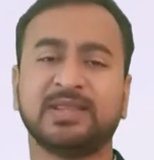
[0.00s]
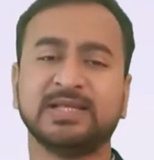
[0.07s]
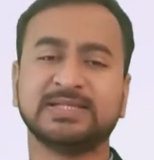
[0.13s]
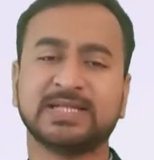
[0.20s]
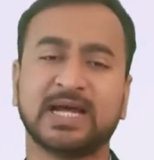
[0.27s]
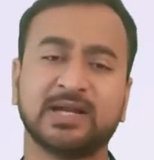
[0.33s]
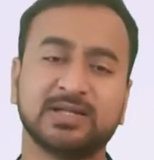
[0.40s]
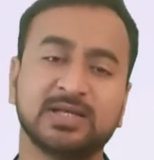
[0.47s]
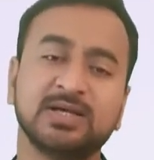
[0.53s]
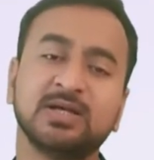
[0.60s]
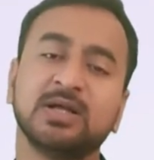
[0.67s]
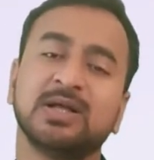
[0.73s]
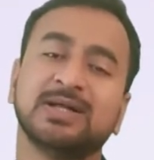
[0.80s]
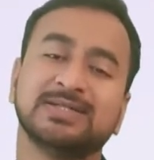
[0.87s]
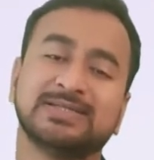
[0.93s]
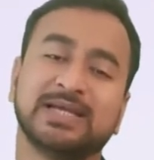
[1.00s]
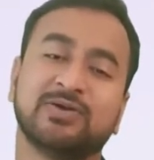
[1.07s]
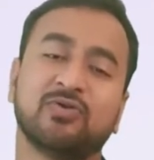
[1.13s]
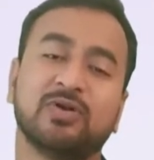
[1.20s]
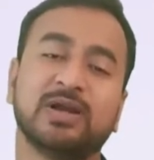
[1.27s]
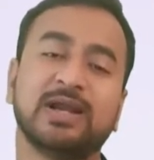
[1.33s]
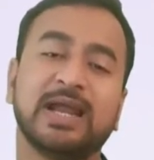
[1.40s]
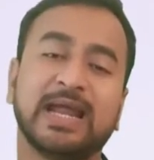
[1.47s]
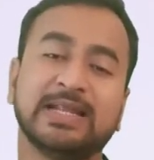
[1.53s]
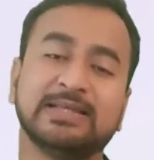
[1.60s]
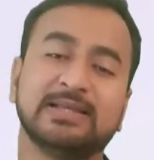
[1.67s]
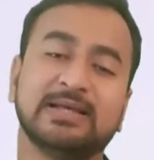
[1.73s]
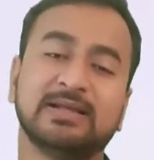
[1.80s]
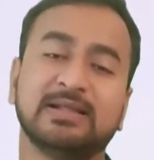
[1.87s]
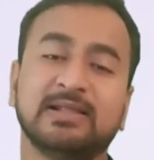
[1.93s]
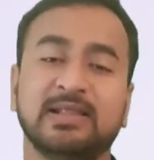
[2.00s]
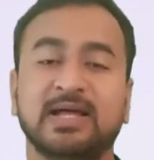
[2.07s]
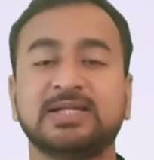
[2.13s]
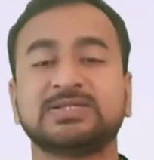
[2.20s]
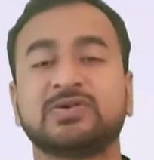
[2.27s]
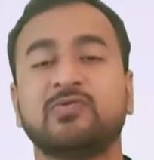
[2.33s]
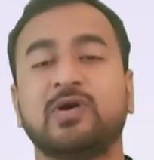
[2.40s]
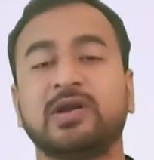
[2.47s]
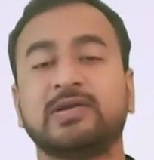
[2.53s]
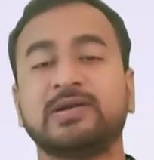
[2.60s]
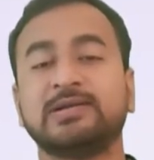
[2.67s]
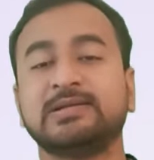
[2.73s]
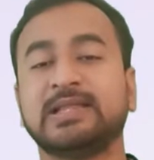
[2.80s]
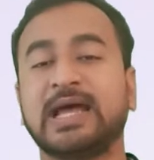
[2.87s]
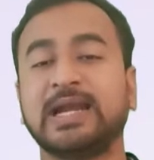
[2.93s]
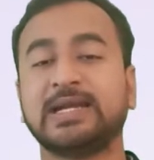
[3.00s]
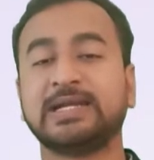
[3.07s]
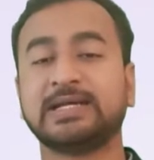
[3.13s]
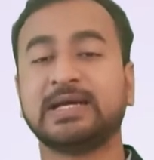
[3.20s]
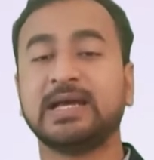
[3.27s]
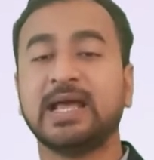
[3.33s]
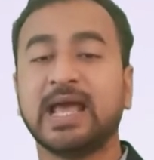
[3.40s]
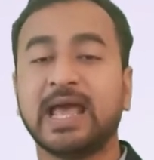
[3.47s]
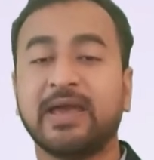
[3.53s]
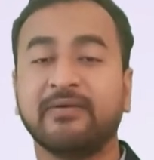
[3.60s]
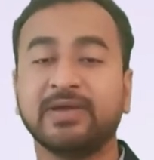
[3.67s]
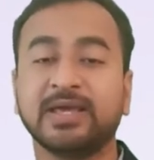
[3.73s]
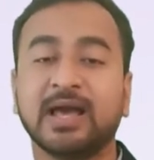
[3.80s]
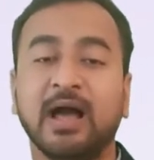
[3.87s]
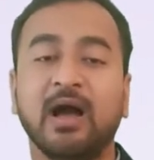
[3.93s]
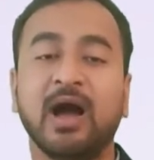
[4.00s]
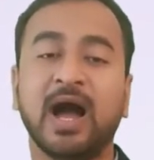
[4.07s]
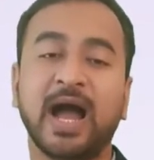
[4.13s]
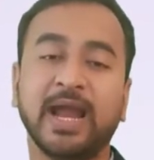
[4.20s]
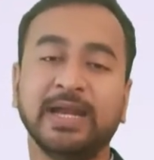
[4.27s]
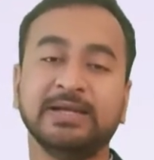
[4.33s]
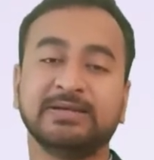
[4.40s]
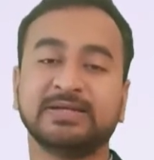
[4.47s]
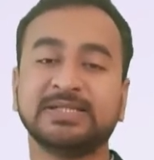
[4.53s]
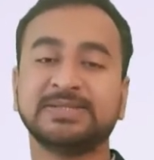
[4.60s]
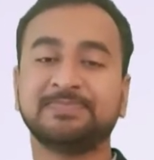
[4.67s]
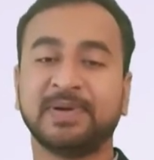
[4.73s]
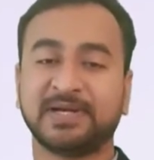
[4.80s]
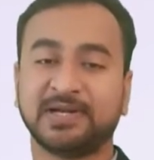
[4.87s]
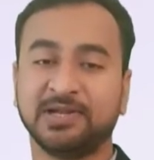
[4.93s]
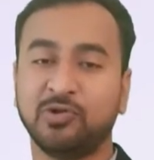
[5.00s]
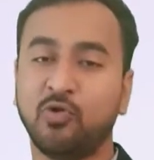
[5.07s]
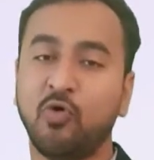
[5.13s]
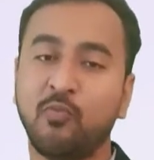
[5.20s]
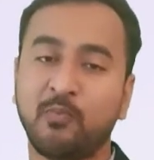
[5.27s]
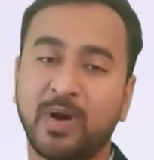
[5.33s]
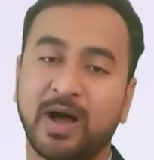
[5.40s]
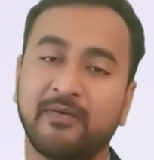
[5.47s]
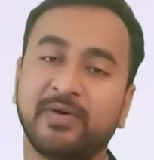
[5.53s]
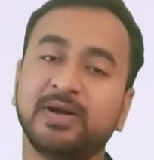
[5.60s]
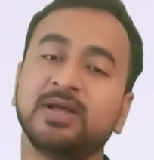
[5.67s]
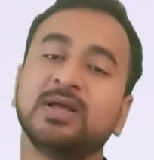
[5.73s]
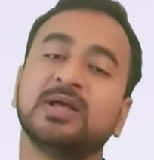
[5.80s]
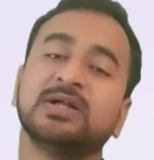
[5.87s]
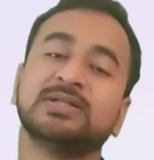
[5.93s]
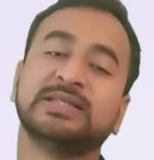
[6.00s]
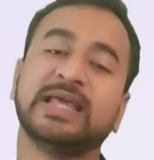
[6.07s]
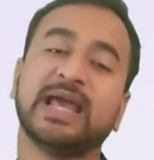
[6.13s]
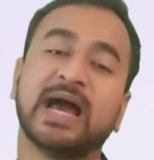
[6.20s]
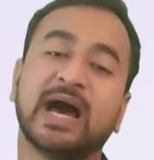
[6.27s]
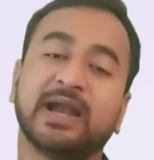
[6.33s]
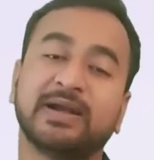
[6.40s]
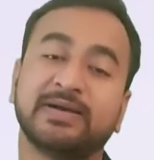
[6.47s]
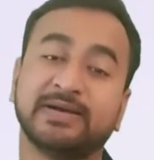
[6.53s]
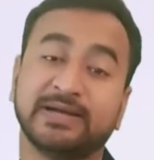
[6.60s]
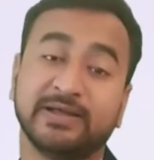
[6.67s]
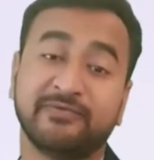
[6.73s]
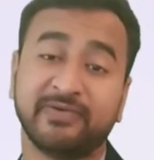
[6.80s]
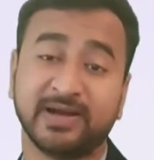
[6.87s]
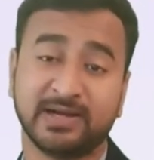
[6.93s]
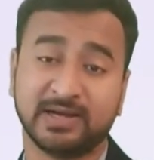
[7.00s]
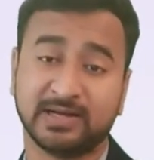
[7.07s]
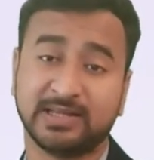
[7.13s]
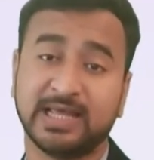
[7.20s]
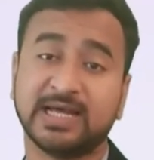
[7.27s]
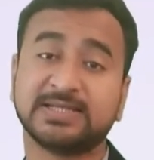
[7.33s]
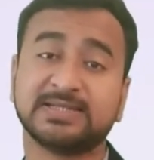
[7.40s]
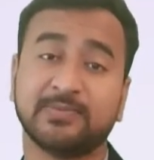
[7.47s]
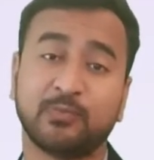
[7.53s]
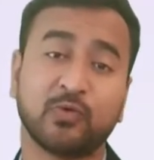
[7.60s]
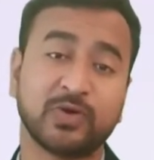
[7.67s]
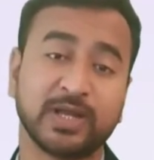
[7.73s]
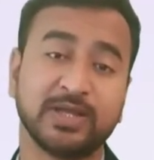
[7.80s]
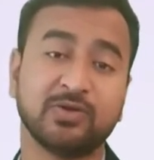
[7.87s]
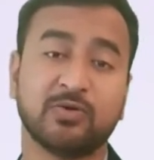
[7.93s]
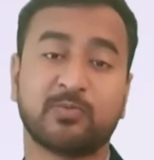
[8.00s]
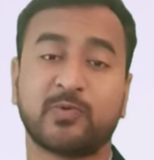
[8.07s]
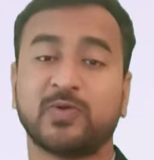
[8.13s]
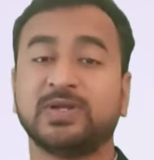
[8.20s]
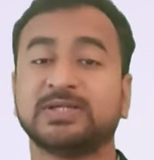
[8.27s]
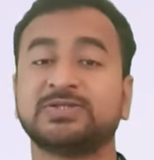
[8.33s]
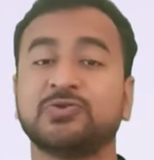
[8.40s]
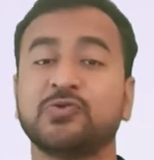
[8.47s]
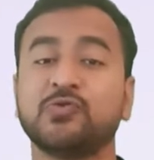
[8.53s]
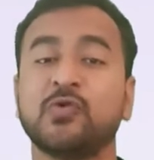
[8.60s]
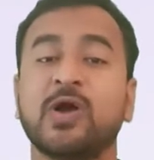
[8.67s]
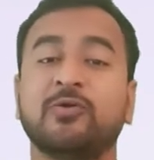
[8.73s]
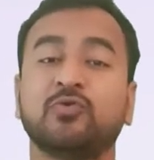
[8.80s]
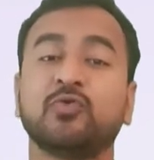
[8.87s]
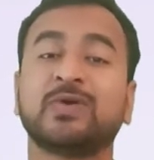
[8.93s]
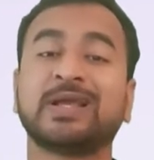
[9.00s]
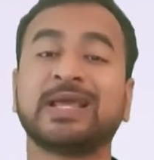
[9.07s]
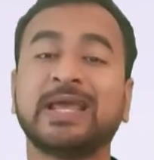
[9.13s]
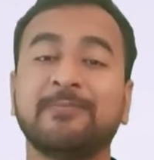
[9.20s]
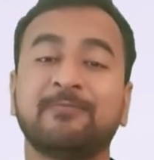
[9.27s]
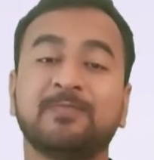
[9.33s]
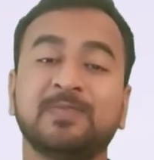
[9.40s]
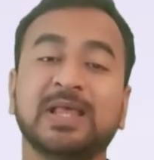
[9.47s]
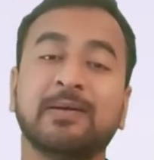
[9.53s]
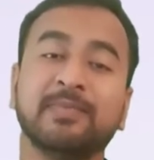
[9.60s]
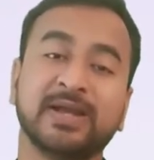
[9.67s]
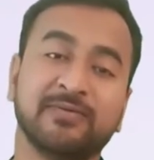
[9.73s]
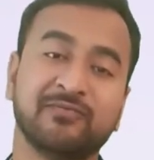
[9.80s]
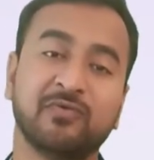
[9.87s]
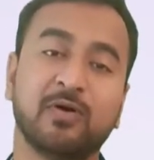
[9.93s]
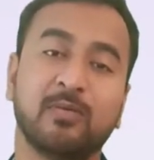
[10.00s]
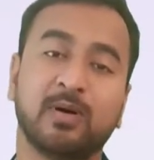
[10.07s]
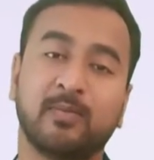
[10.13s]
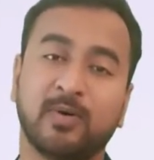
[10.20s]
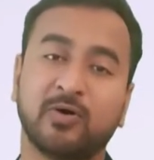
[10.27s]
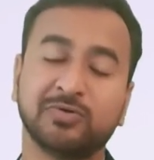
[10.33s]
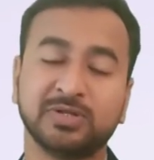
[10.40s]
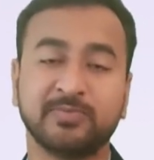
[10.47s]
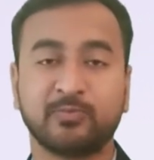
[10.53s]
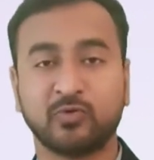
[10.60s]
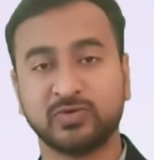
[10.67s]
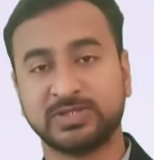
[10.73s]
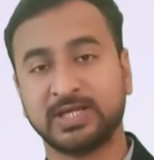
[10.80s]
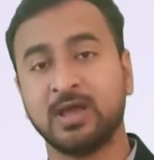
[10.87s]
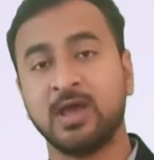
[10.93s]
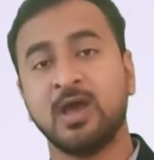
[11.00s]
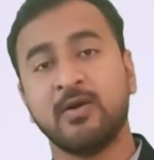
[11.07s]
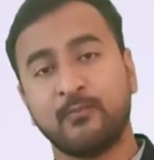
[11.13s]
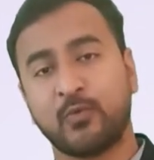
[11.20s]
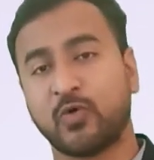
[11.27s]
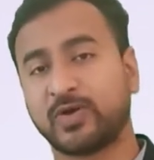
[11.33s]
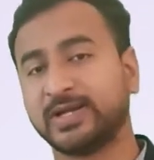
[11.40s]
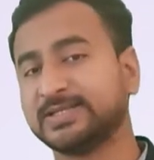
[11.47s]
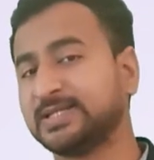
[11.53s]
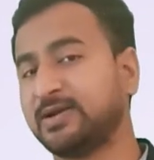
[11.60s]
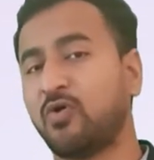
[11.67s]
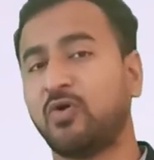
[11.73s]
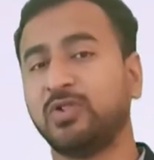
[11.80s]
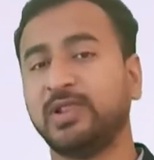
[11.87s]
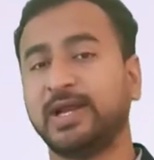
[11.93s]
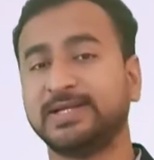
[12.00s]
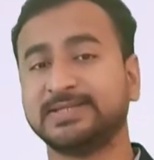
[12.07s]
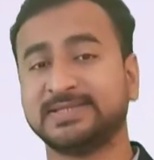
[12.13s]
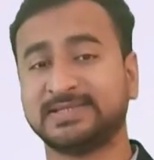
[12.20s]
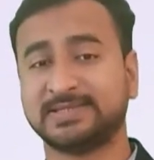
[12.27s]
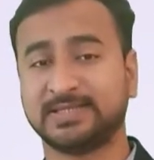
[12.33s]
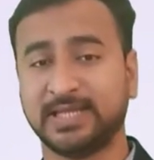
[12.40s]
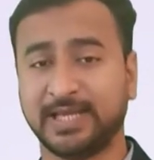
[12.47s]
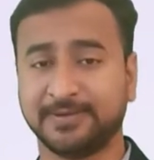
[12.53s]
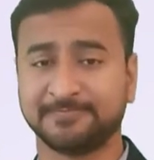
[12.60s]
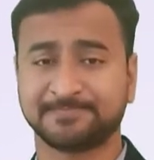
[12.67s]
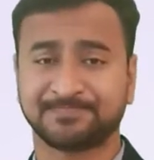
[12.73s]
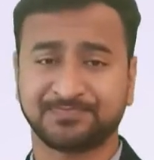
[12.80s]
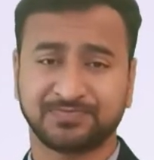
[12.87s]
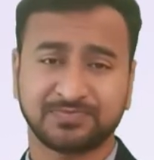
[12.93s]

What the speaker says: These are the stakeholder. And the last quadrant, that having a high interest but a low power, they are defender, they are supporting your project, so you have to keep them informed about the project progress and all that thing.